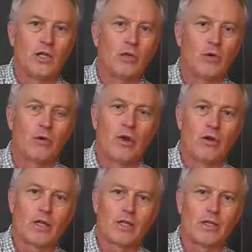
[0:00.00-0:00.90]
cold
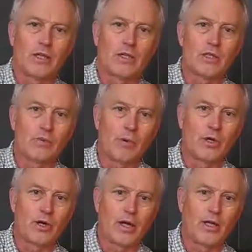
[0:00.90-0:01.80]
weather like this, it's probably
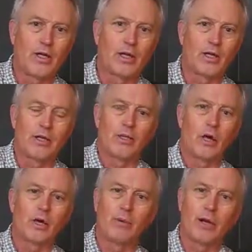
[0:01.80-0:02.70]
a good idea to
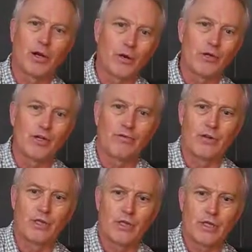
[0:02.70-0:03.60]
talk about energy
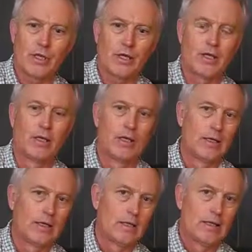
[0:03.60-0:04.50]
efficiency.
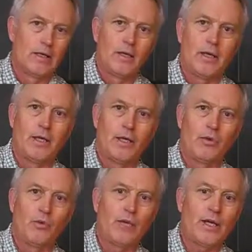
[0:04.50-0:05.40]

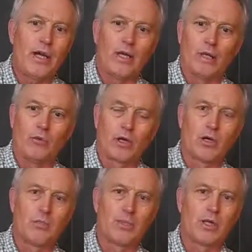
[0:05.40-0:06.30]
In week 8, we're going
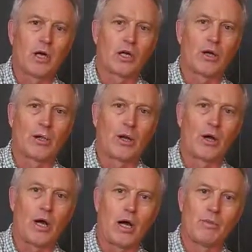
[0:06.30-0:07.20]
to be talking about
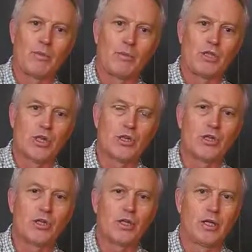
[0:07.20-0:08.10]

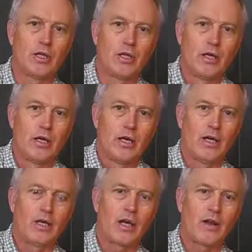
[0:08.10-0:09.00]
optimization,
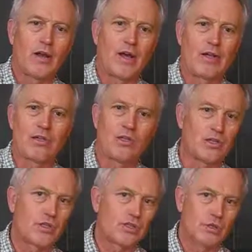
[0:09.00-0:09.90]
and a lot of that is
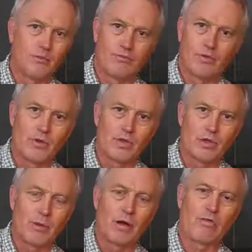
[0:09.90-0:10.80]
just
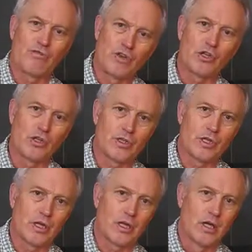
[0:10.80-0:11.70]
about
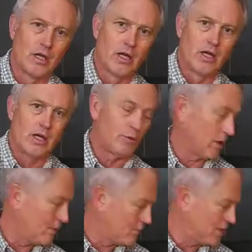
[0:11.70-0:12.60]
efficiency. And when
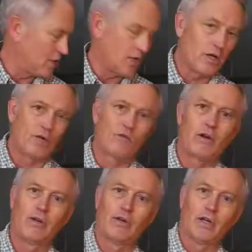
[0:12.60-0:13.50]
I'm sitting here in
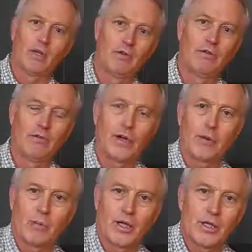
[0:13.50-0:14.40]
front of a
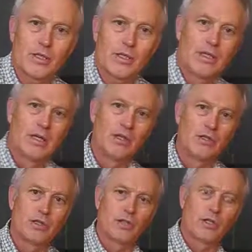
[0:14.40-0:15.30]
fireplace,
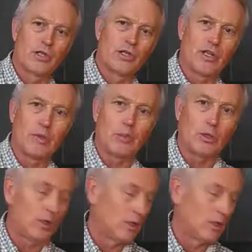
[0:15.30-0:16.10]
this is a good example